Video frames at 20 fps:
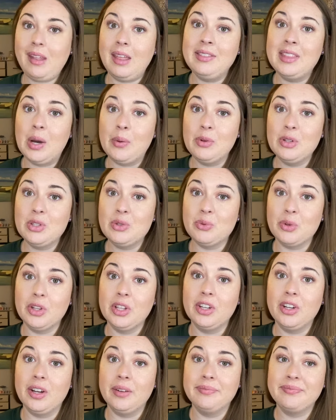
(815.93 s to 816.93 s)
that one's
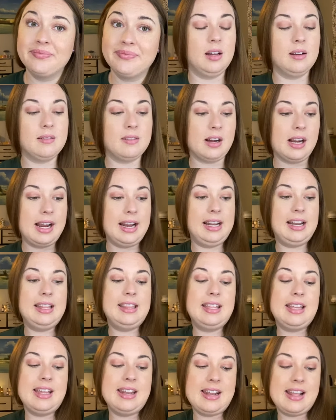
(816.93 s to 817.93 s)
really good. All right, and
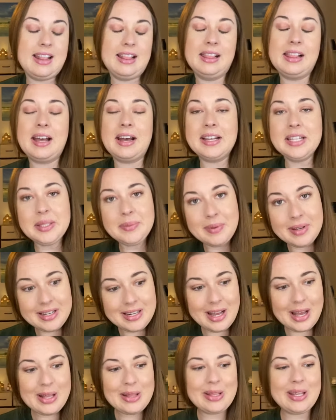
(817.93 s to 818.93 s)
then last but
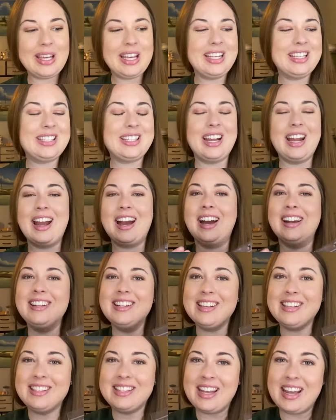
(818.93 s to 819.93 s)
not least, I had to
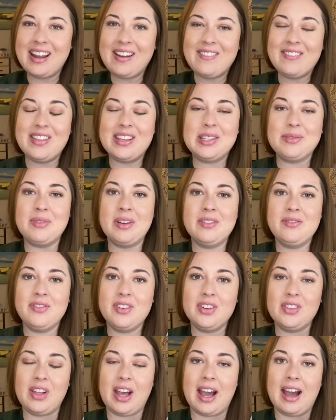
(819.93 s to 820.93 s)
save this one
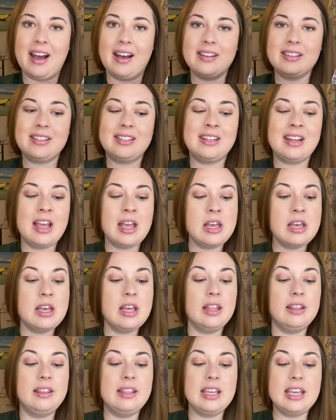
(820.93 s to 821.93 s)
for last,
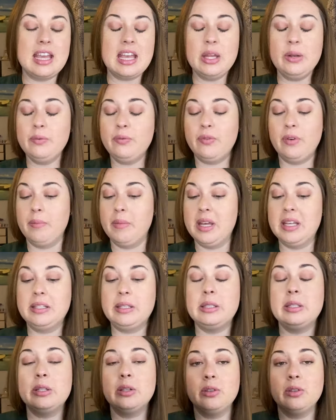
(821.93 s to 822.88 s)
the infamous